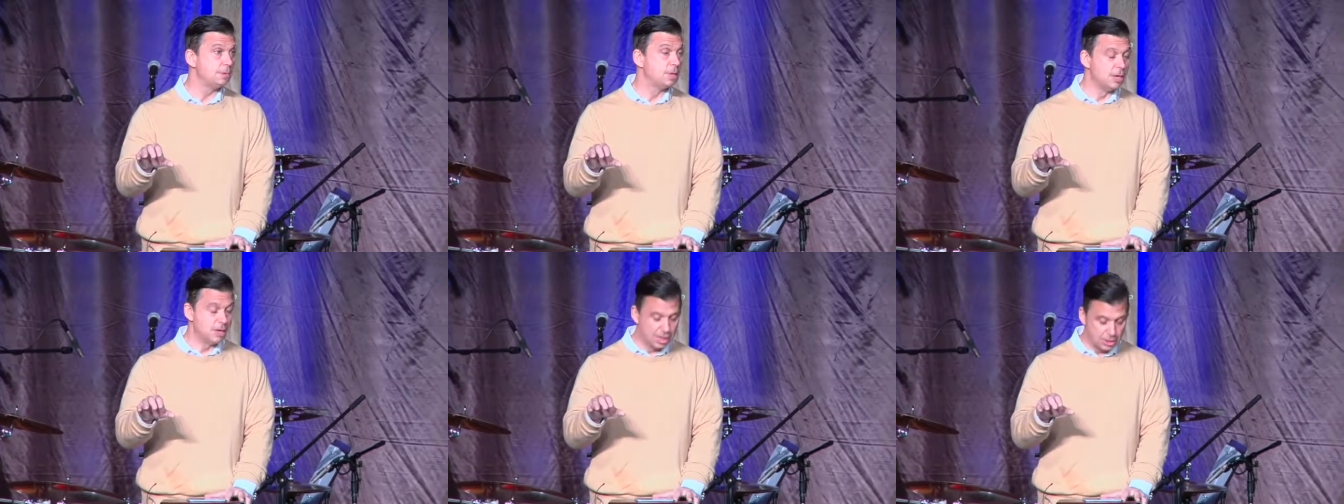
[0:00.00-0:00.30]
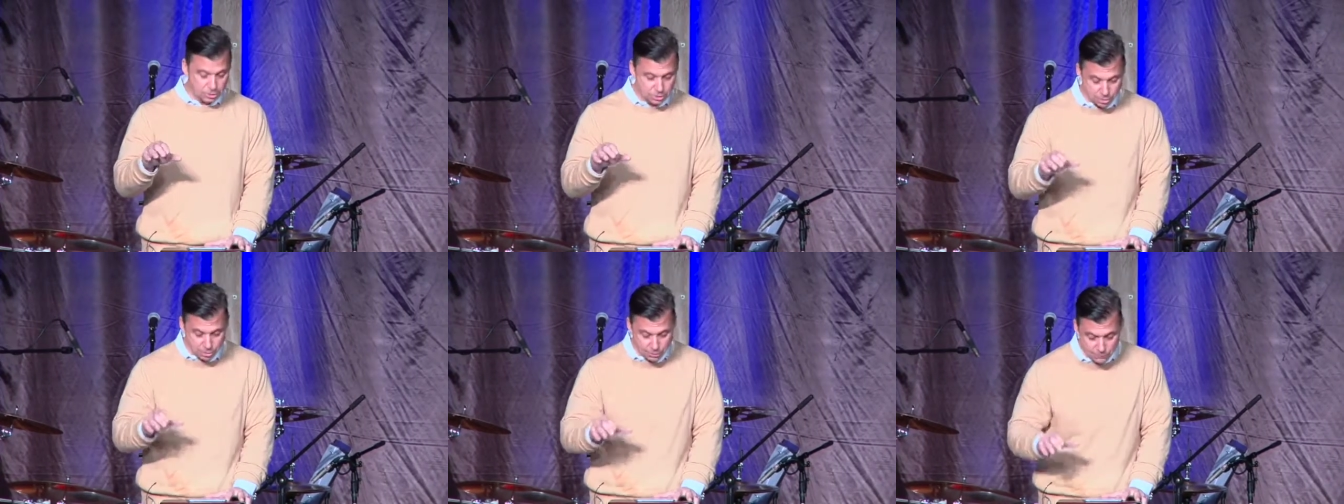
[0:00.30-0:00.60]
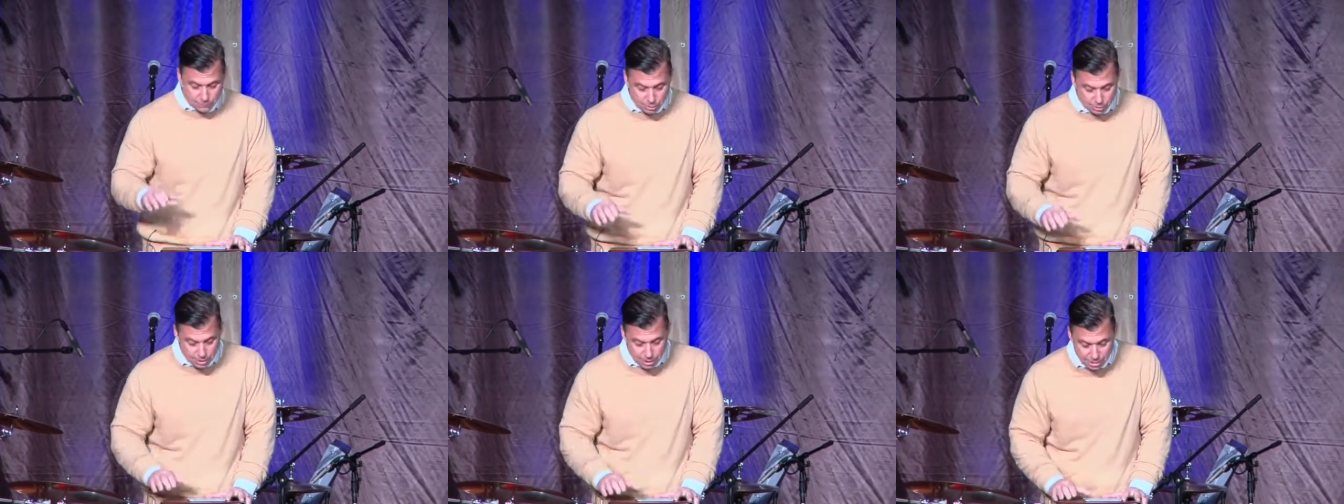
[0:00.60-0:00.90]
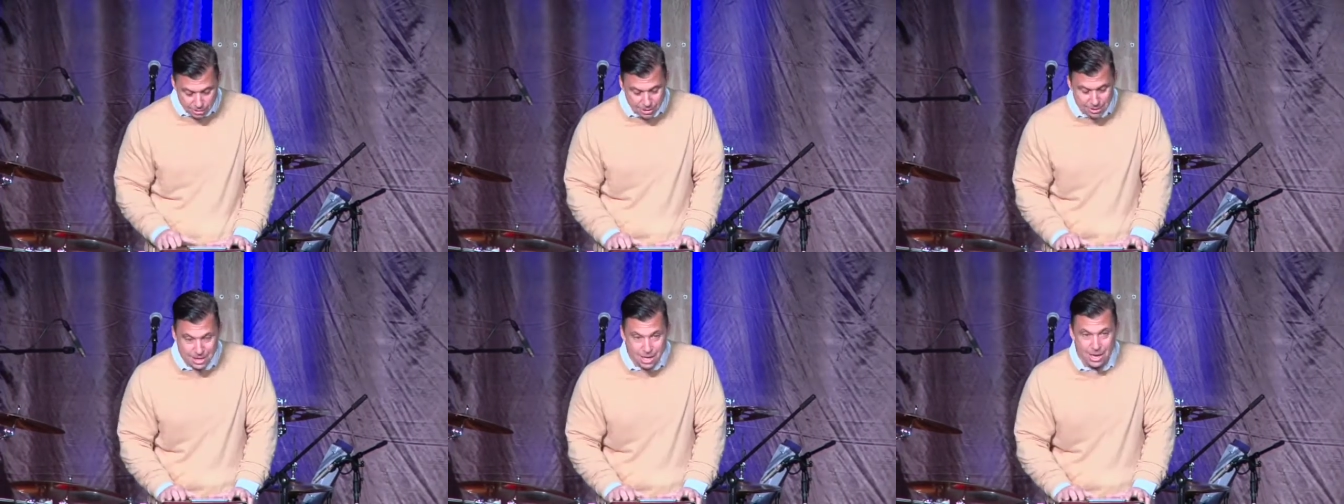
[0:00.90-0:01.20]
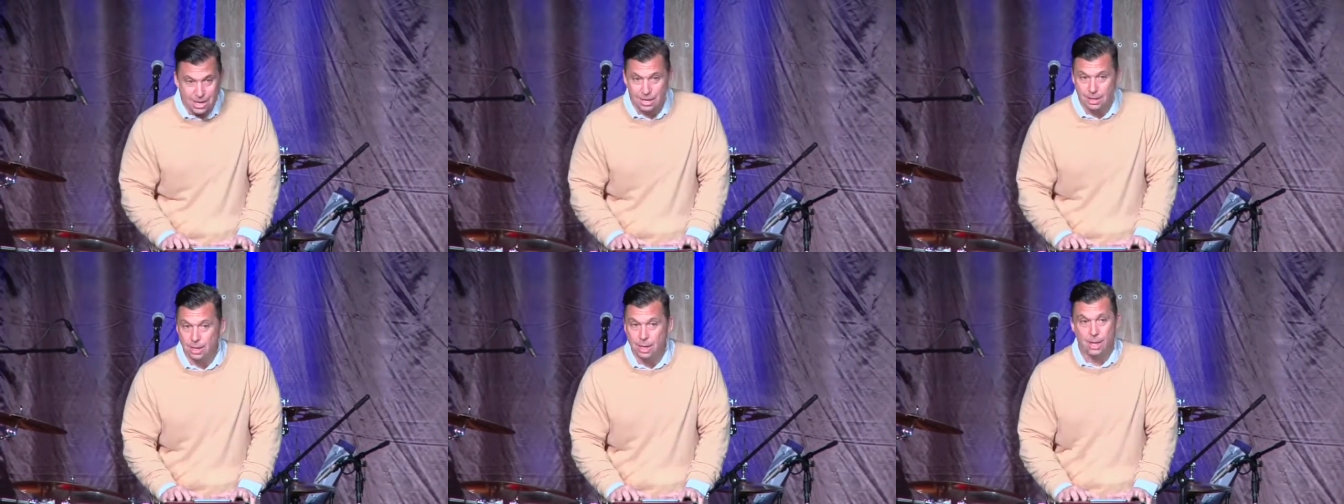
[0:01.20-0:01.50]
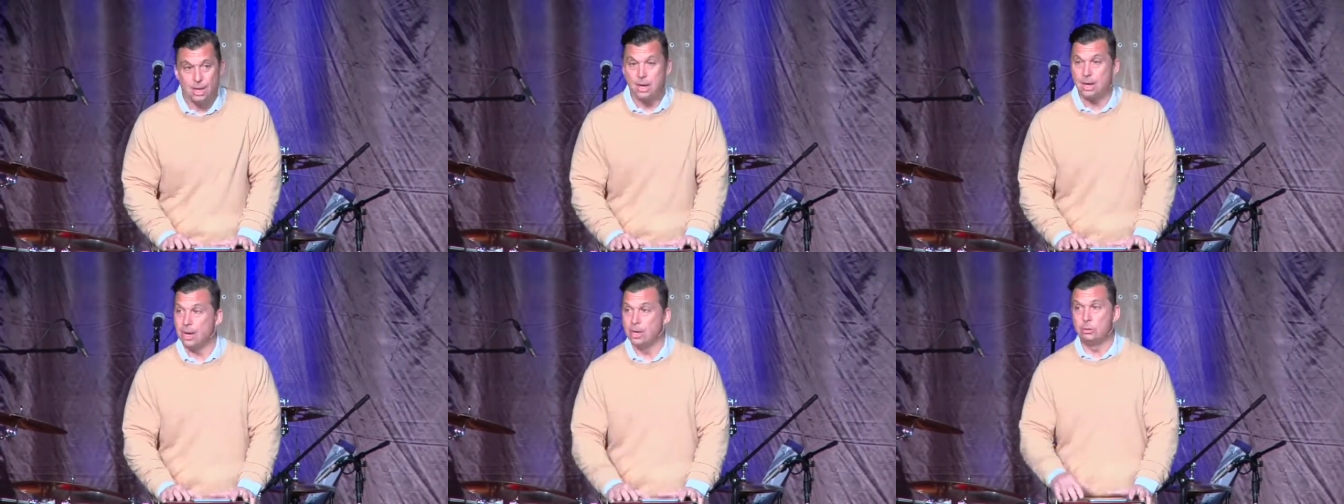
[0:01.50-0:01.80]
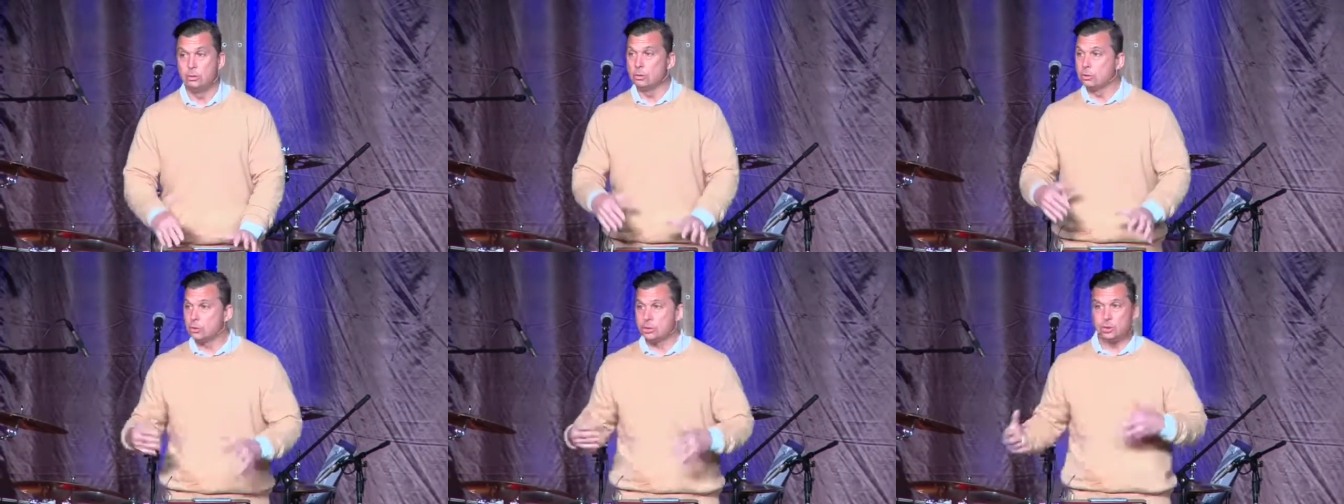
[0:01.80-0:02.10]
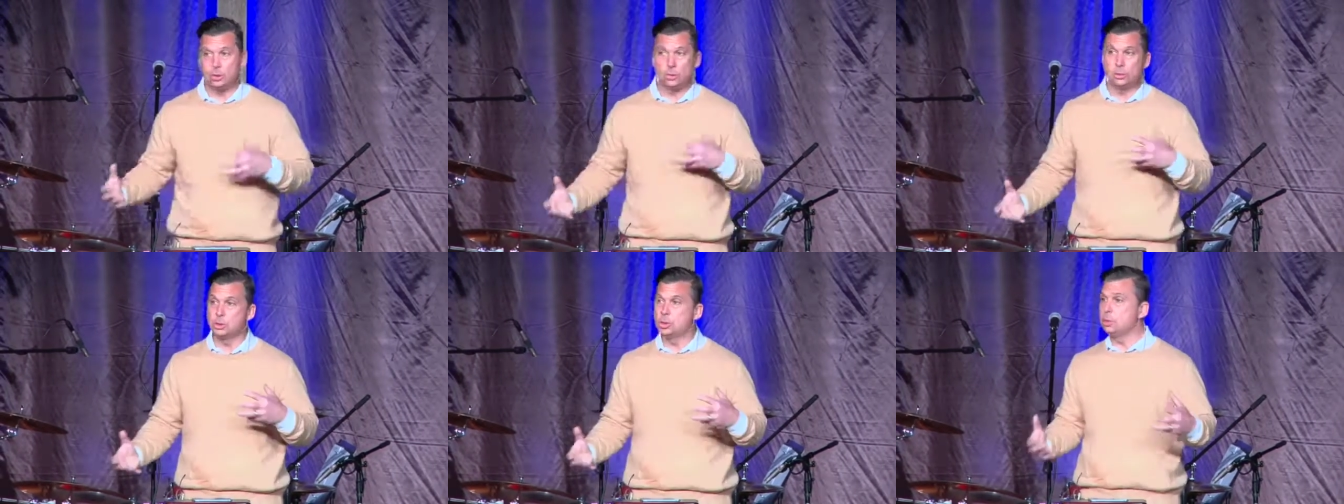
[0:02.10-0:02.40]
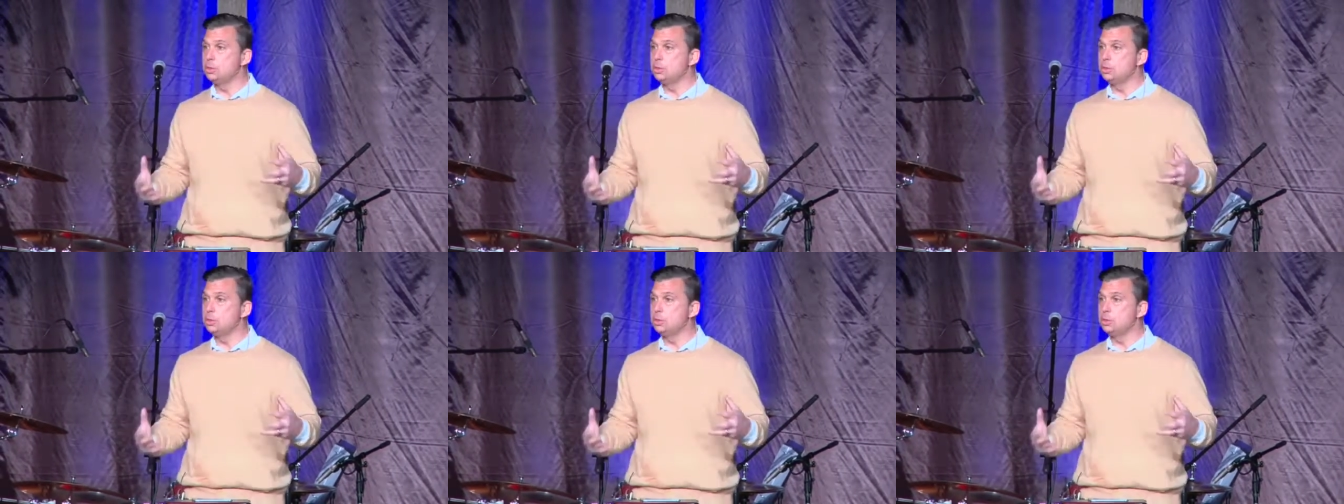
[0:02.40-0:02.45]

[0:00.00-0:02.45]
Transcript: And so if you're here today and you're searching,